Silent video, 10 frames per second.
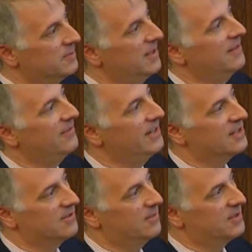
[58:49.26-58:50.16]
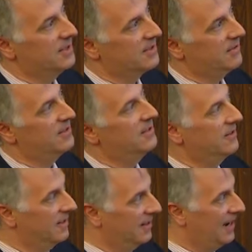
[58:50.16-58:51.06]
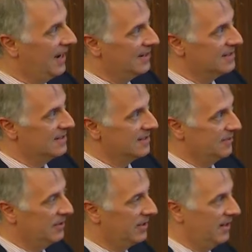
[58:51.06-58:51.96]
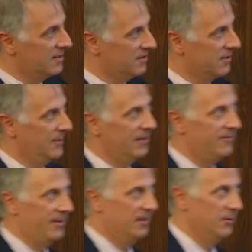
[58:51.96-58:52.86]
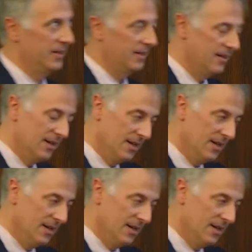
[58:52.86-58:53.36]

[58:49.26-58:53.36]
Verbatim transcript: meeting VS or MCS criterion and has these communication or command following